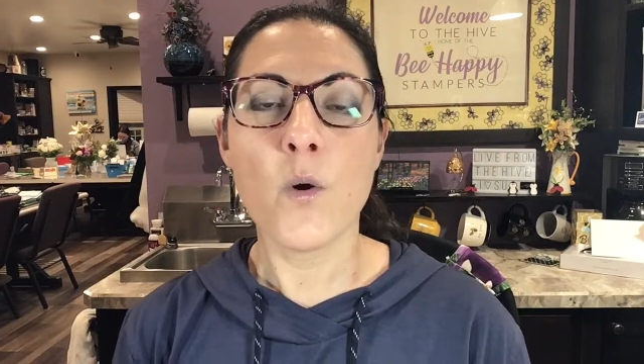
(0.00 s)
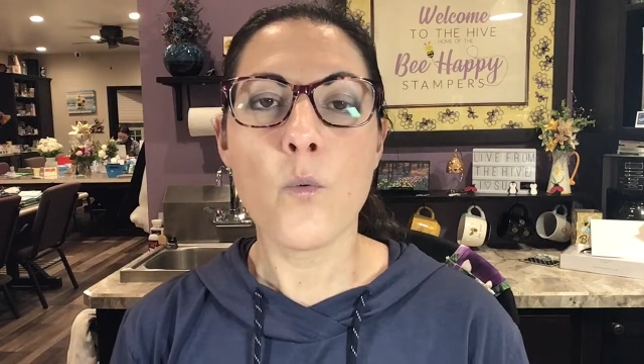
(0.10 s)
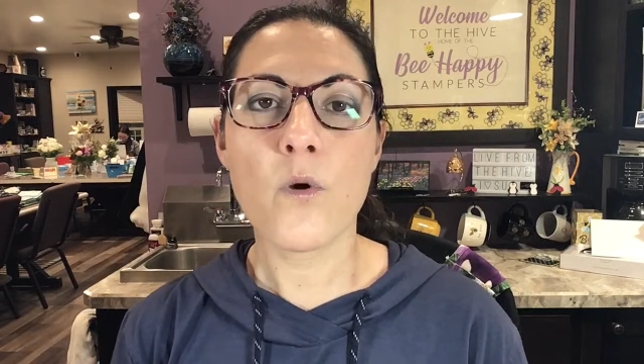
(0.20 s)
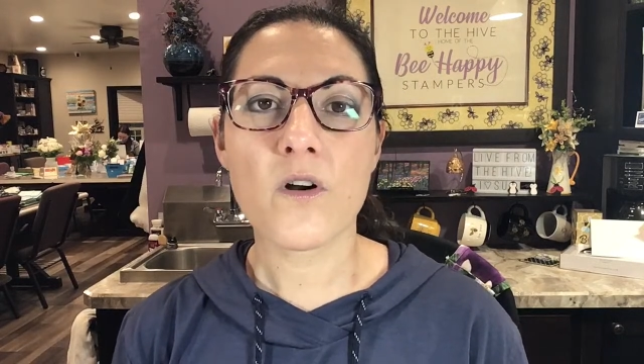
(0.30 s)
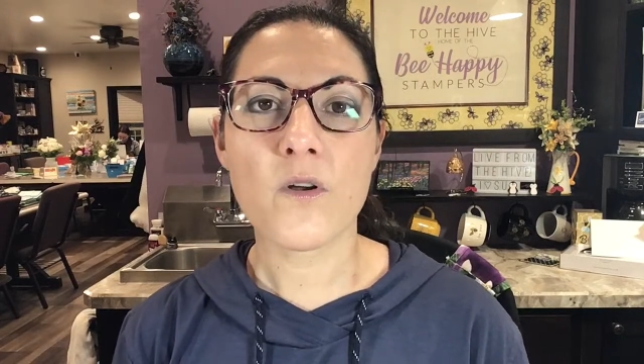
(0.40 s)

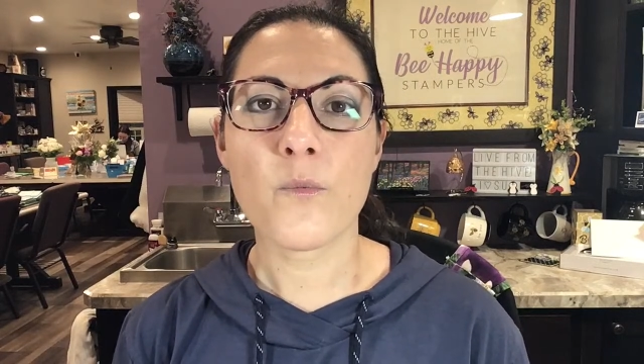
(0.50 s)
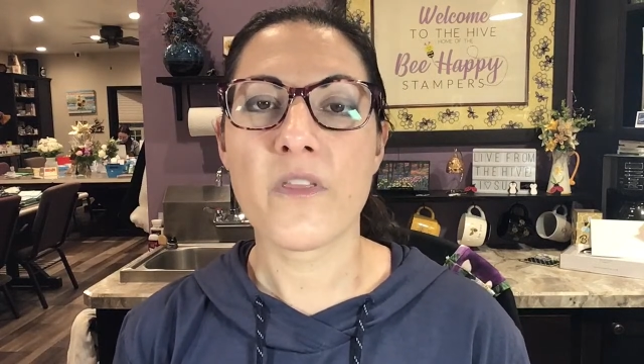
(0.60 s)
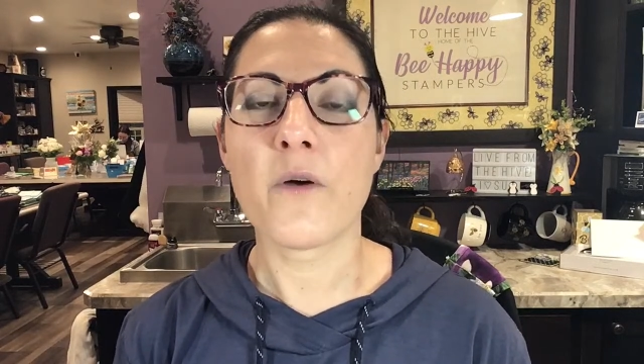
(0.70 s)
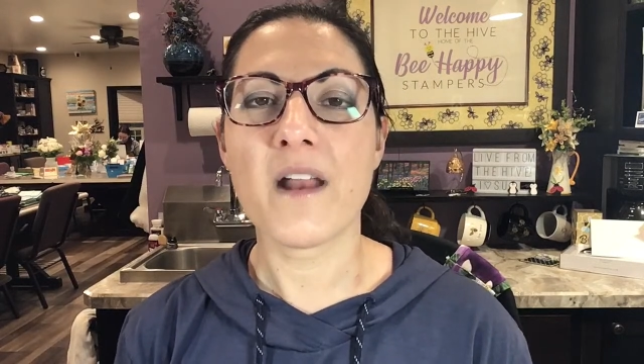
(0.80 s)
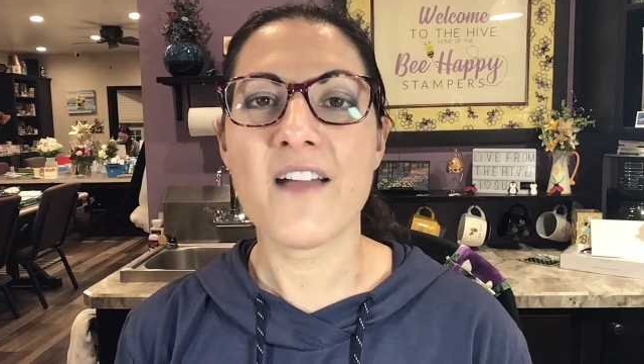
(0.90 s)
work
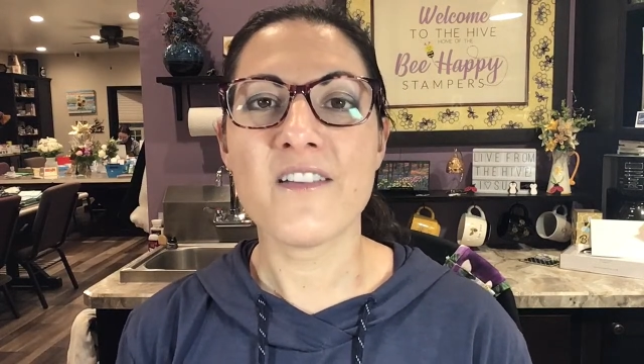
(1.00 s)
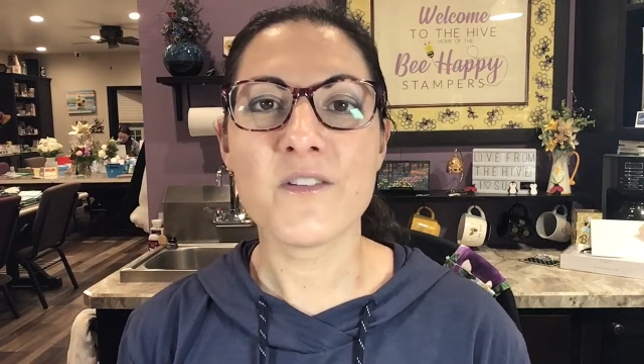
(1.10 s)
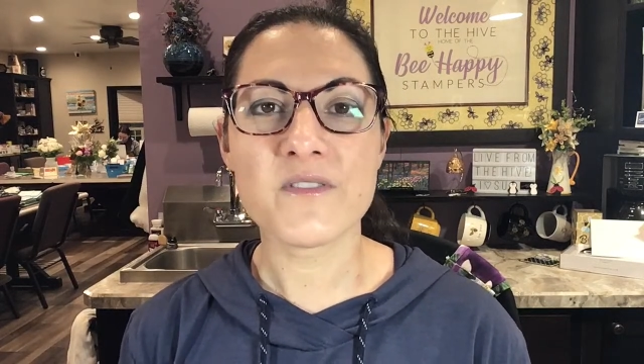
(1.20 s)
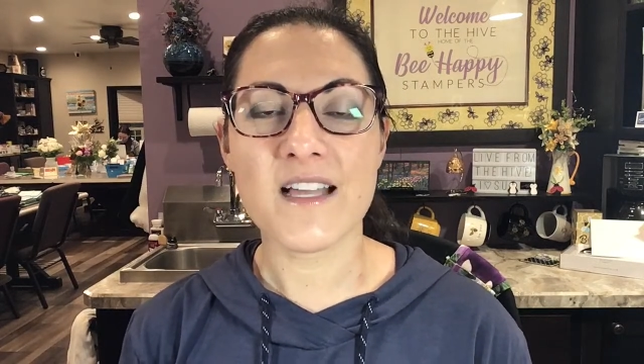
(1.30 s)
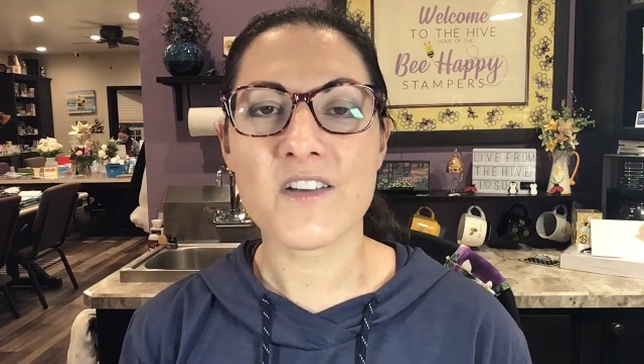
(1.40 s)
without having
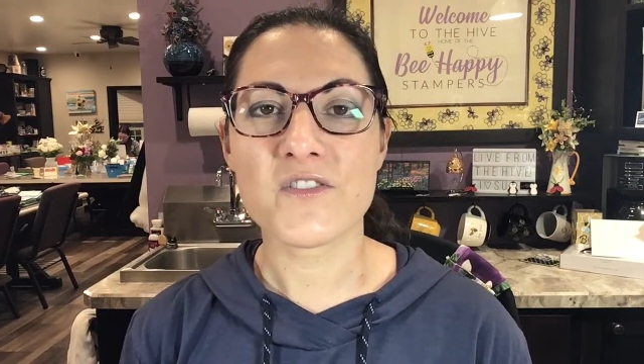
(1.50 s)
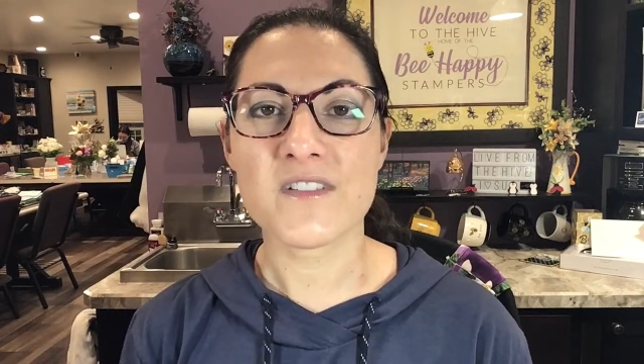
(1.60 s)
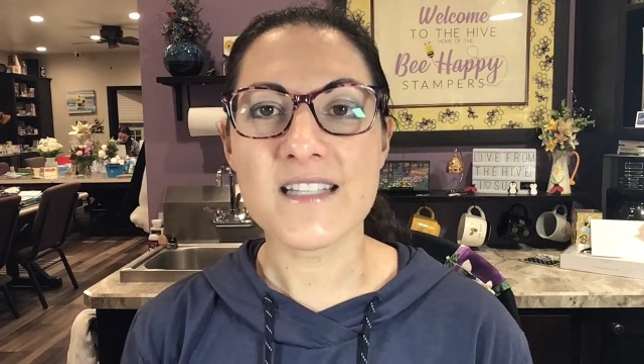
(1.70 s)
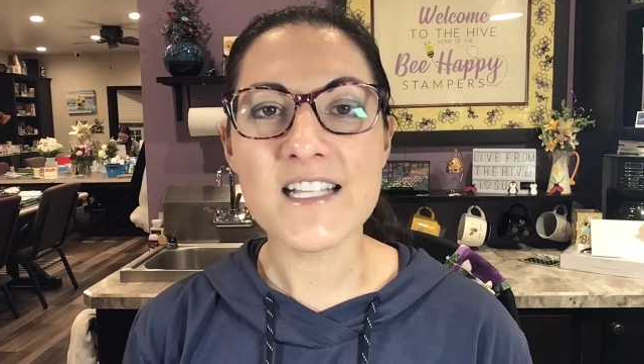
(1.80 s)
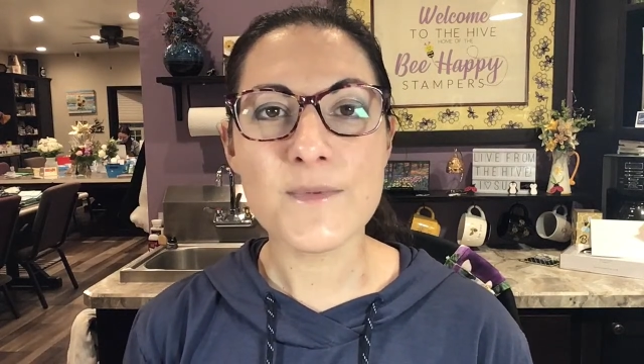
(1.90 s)
those
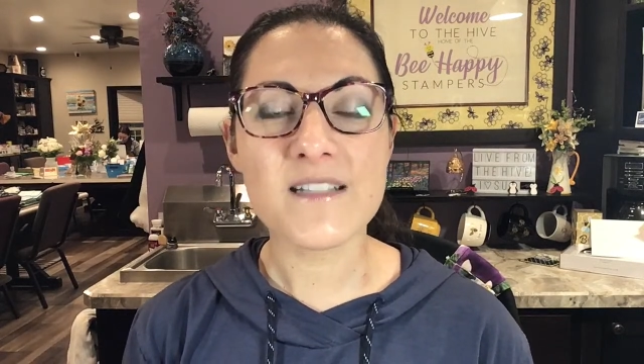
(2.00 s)
extra sets,